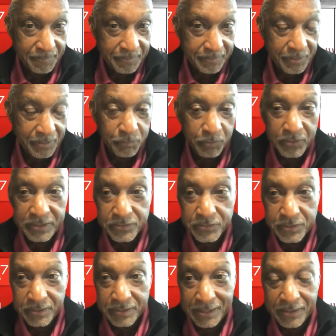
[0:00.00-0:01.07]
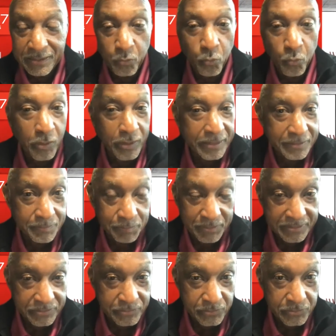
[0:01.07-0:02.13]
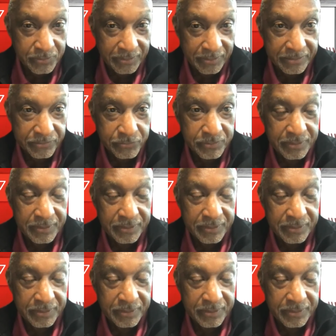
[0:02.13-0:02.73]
Their employees are not going to work at places unless